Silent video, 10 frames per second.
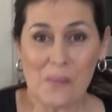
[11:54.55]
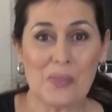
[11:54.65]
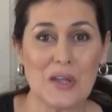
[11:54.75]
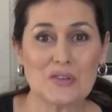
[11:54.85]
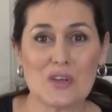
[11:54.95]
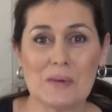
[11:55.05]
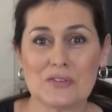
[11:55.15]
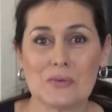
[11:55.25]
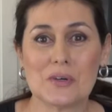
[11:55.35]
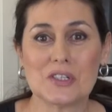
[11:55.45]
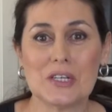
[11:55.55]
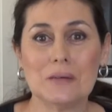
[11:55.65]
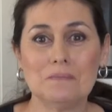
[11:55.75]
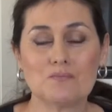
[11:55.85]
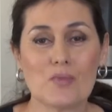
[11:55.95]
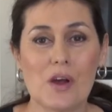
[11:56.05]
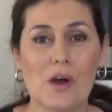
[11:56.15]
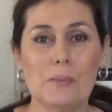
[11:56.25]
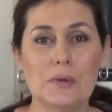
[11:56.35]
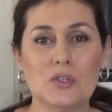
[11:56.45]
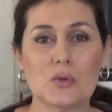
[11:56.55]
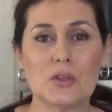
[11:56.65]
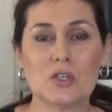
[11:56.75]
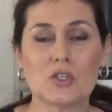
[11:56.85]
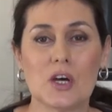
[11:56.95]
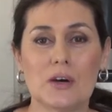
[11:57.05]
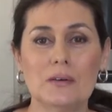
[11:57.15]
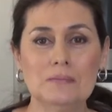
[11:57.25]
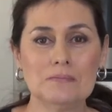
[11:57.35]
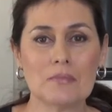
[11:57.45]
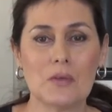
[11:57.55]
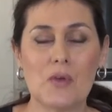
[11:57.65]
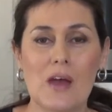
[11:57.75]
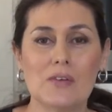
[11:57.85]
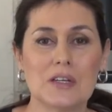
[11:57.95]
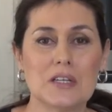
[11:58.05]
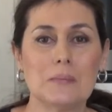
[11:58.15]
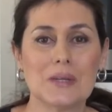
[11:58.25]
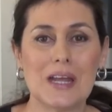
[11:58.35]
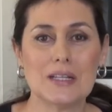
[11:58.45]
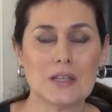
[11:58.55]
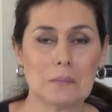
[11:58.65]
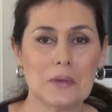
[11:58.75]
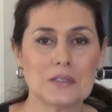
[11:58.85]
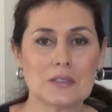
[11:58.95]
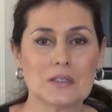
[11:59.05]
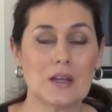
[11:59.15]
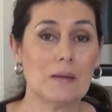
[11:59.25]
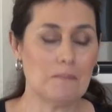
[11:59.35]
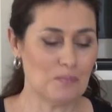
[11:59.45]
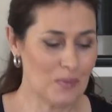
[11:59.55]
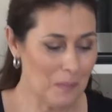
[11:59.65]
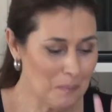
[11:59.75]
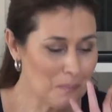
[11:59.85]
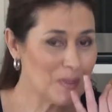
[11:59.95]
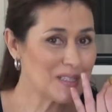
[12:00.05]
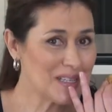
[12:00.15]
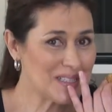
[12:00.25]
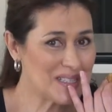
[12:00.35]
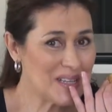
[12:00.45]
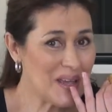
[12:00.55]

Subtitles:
Thank you so much for watching. I hope you enjoyed the show. If you haven't attempted Anzac biscuits